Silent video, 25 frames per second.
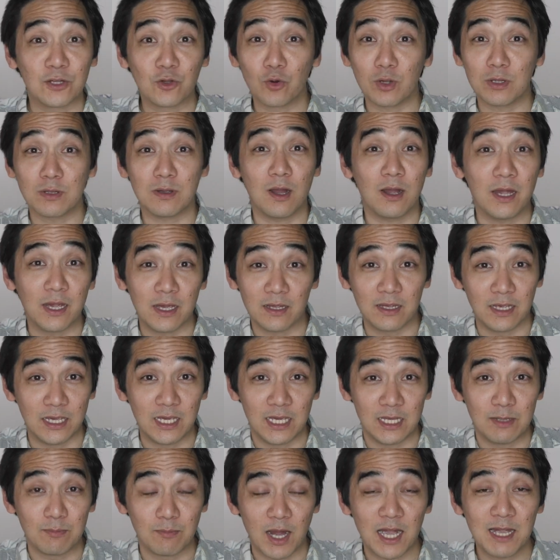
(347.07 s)
I know in,
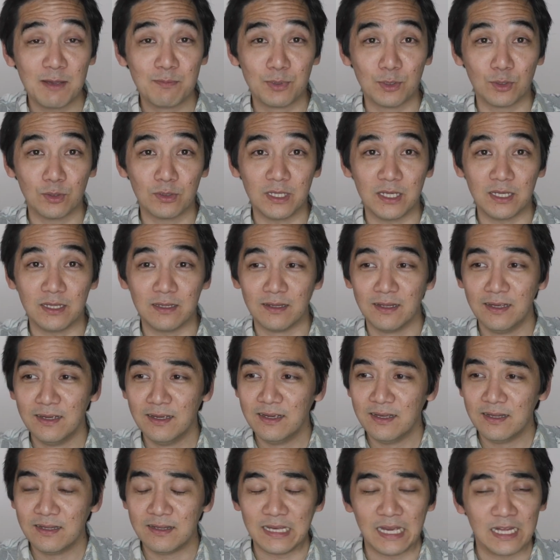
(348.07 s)
in, in my building,